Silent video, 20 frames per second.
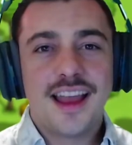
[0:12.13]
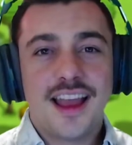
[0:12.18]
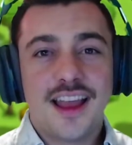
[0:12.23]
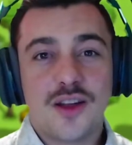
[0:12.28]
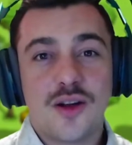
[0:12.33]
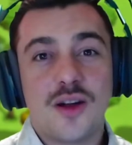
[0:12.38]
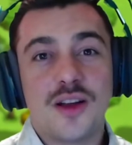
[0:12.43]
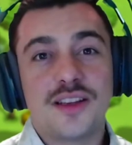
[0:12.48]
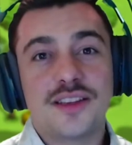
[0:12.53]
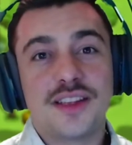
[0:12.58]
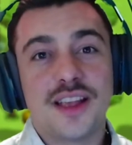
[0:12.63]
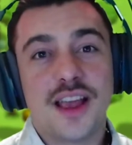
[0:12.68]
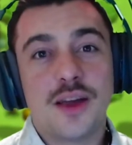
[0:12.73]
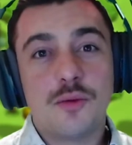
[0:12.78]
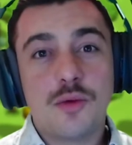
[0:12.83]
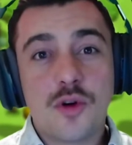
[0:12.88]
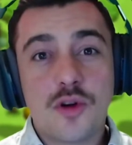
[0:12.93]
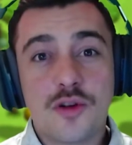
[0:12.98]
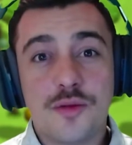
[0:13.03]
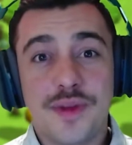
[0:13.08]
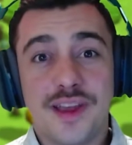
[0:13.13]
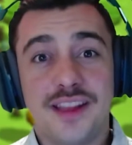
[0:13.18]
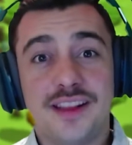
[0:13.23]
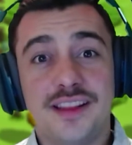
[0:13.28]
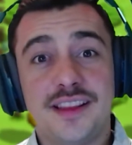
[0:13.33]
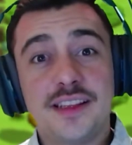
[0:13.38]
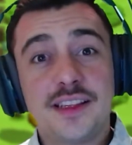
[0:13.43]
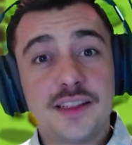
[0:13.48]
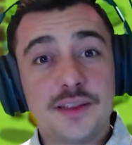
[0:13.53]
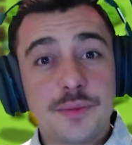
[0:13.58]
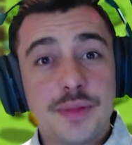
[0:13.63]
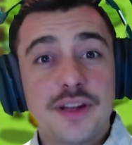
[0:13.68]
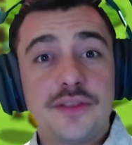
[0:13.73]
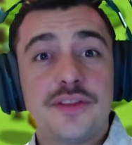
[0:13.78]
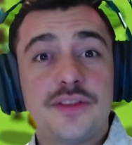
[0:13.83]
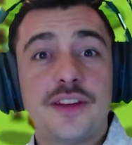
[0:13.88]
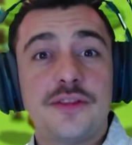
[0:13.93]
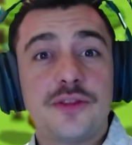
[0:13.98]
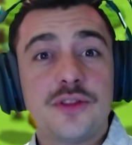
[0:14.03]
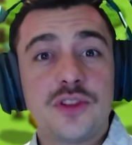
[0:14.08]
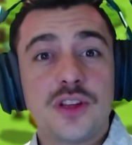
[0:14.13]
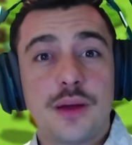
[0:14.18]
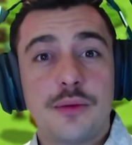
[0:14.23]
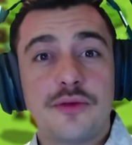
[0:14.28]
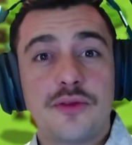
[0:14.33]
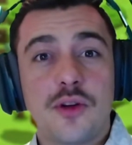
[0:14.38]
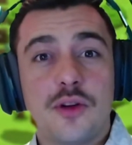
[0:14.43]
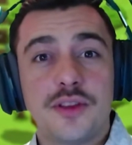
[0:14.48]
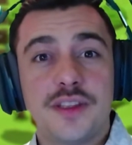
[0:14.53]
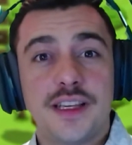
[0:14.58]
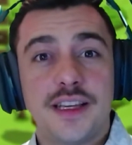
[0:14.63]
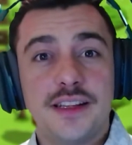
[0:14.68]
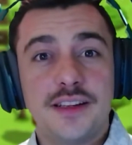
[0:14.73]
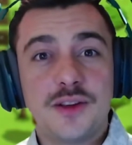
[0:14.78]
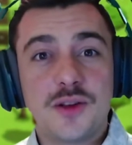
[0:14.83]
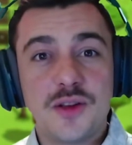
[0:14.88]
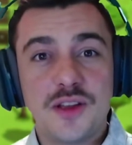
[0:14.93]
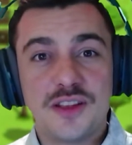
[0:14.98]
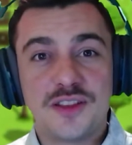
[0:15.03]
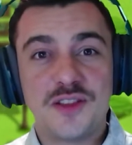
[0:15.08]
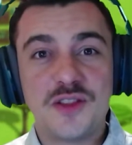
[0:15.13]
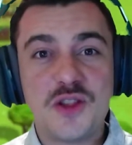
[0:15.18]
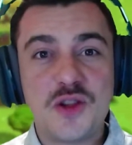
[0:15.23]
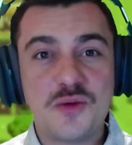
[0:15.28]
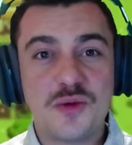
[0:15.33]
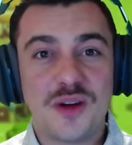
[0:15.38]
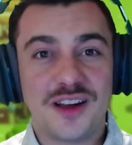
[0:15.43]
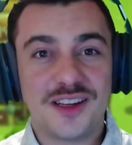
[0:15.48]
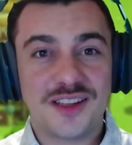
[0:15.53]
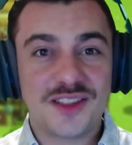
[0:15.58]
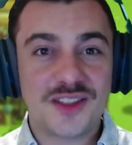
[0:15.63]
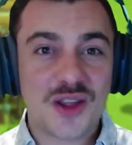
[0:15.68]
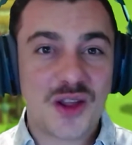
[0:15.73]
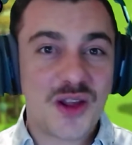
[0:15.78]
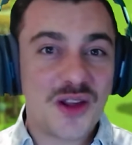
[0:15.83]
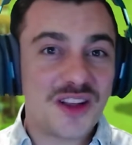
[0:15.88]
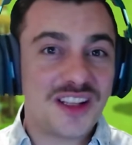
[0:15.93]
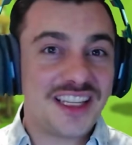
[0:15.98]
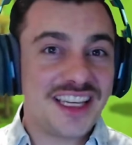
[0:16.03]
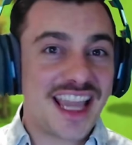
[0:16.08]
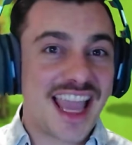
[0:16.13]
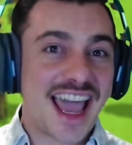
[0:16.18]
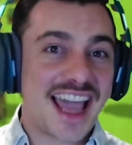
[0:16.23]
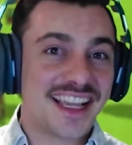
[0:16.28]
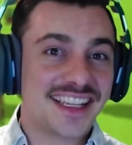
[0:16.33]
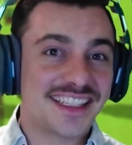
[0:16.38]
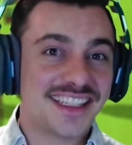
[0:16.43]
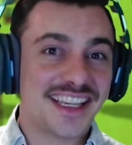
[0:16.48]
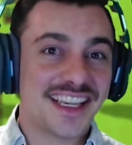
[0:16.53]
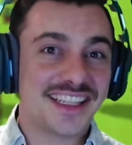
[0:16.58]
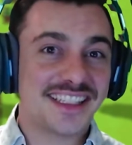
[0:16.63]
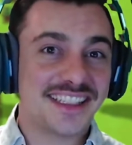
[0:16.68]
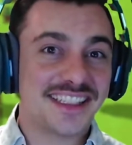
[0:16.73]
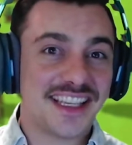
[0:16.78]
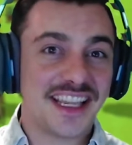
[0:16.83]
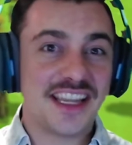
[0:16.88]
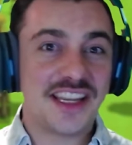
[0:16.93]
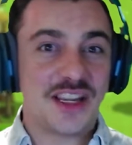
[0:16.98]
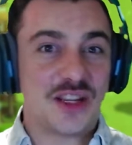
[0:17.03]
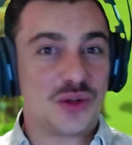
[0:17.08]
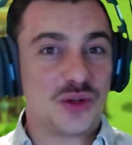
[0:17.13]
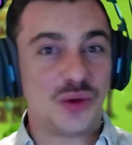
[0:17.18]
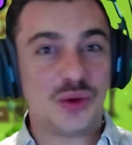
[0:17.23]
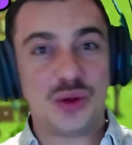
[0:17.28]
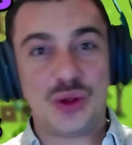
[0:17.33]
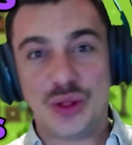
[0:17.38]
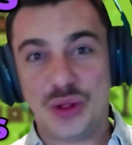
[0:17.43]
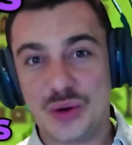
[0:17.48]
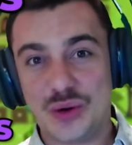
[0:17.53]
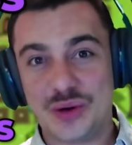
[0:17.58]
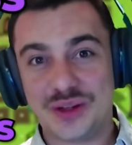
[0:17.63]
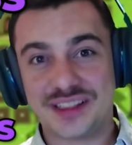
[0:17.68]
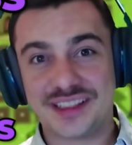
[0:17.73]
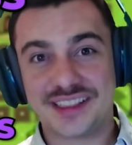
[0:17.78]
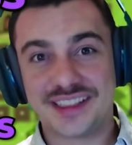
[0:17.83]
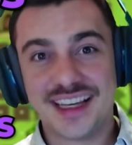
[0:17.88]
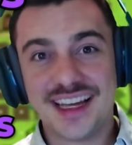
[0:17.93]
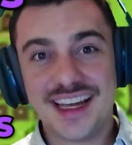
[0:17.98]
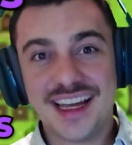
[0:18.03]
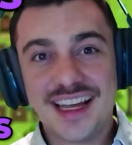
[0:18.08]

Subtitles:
guys, welcome in. This is a bit of a different type of content. It's a new one. It's early access initial thoughts.